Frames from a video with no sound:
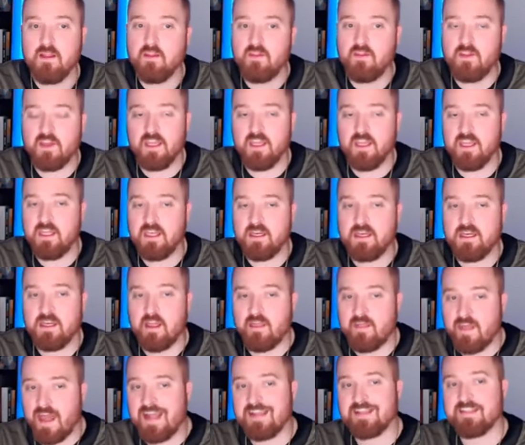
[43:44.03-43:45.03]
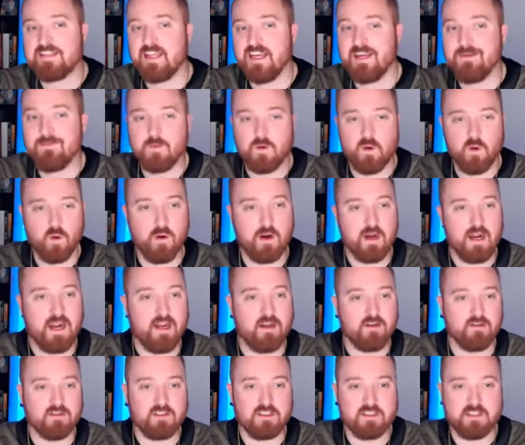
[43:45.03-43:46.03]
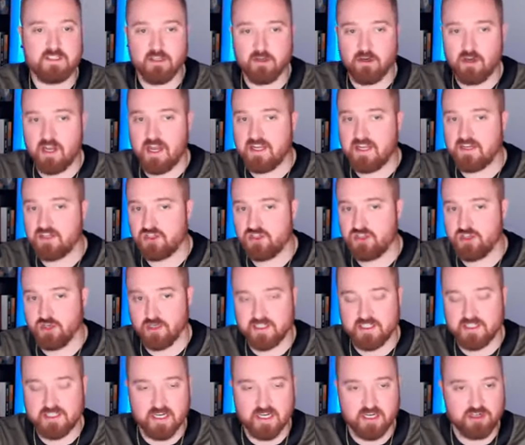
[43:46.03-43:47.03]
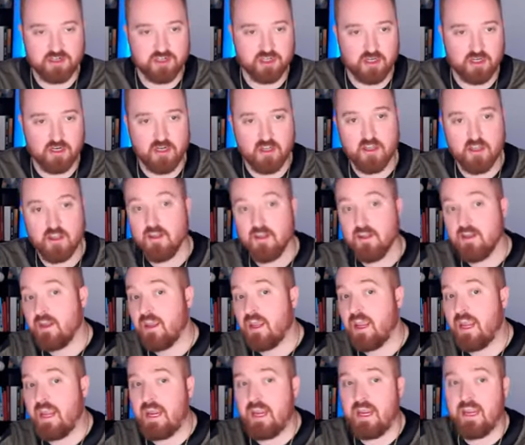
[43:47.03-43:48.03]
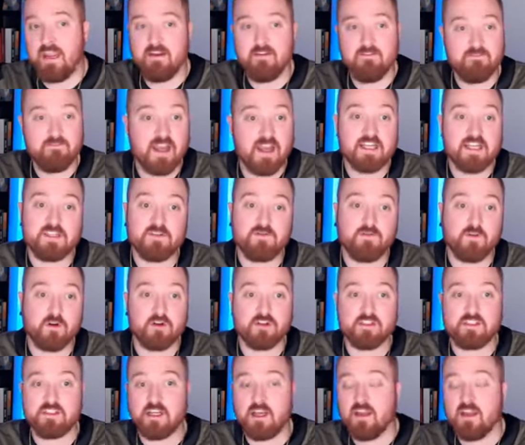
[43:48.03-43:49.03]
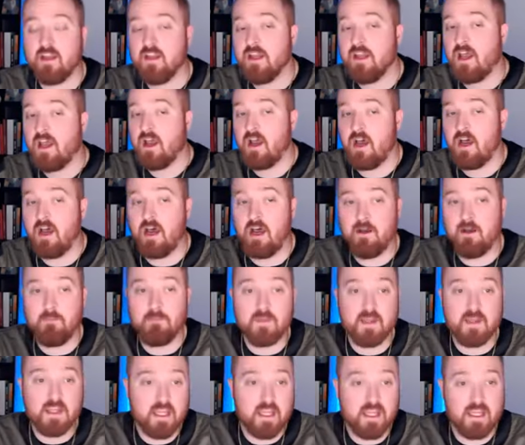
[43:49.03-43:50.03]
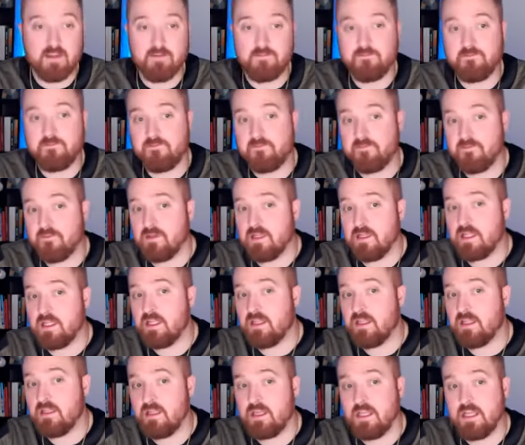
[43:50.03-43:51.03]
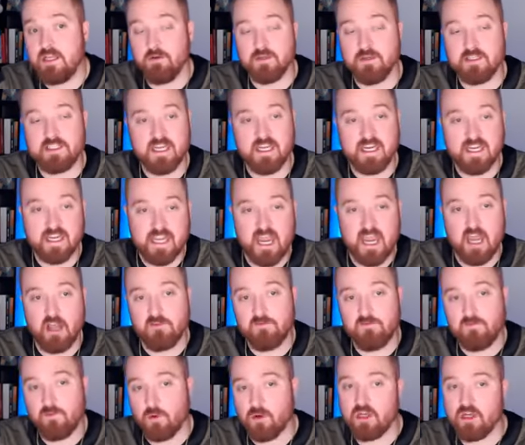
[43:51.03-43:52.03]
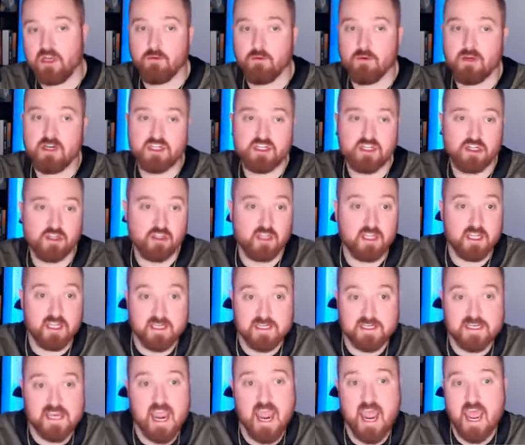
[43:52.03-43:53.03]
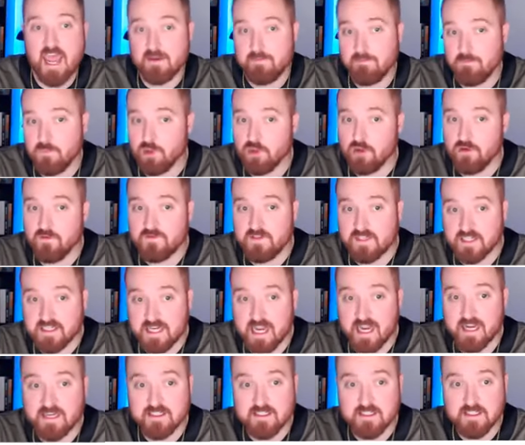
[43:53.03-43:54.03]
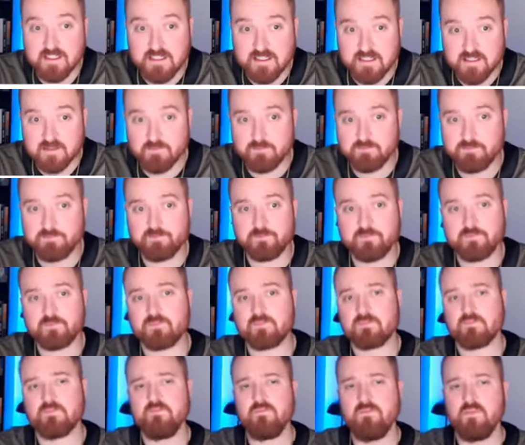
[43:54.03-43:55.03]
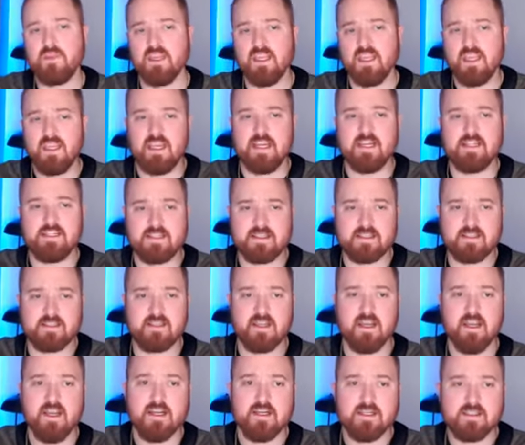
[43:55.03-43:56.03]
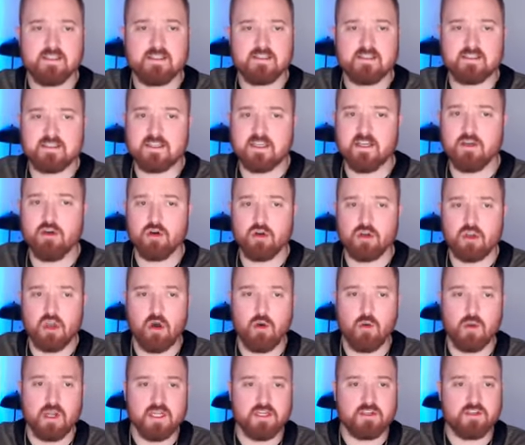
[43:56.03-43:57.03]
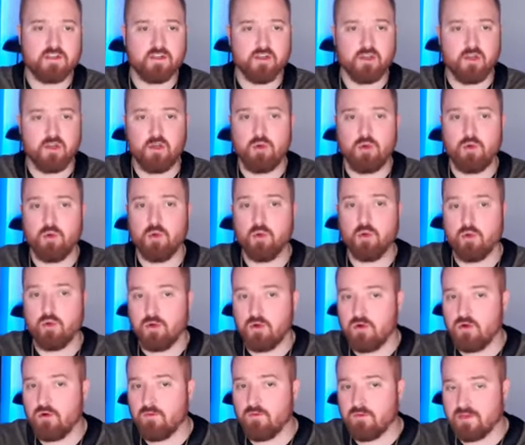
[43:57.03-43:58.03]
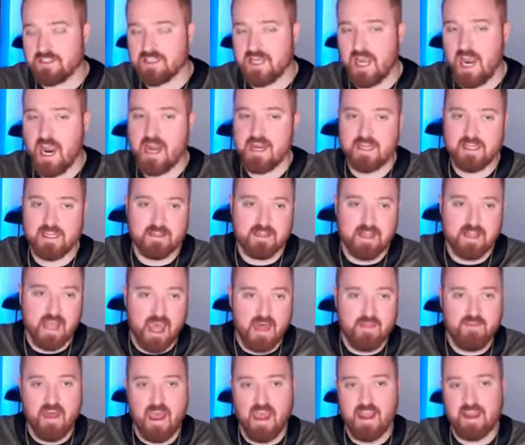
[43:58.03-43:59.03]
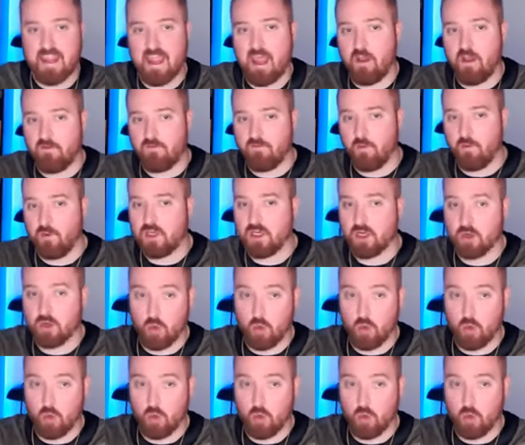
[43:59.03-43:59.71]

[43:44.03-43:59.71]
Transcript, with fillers: then that same courthouse still has jurisdiction, and vice versa. Um, if it was in California originally and dad moved to Texas, it's still going to reside in that California